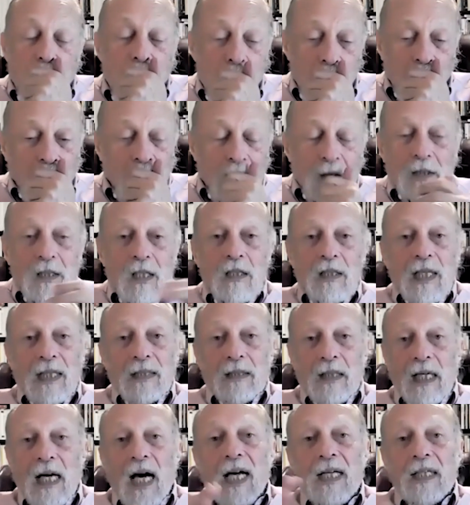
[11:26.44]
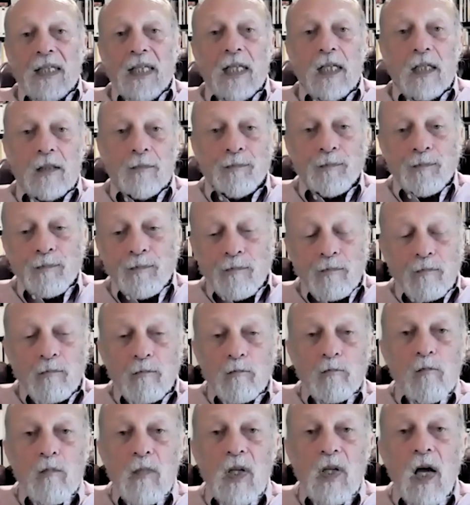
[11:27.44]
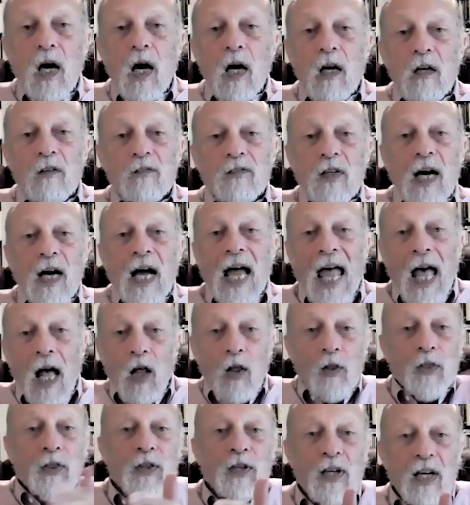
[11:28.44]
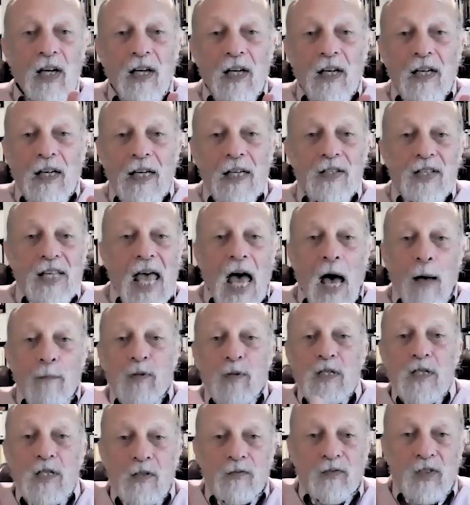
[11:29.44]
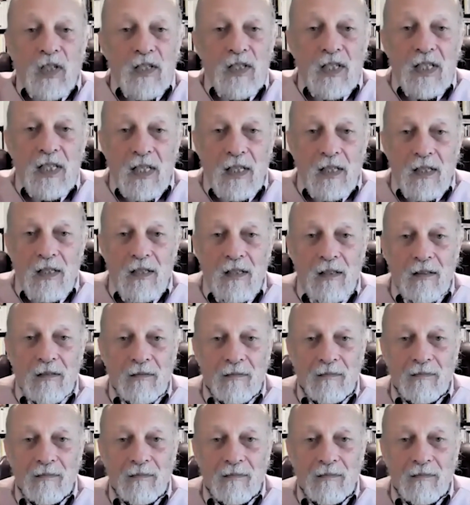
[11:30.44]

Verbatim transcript: this is like the idea of health is the absence of disease.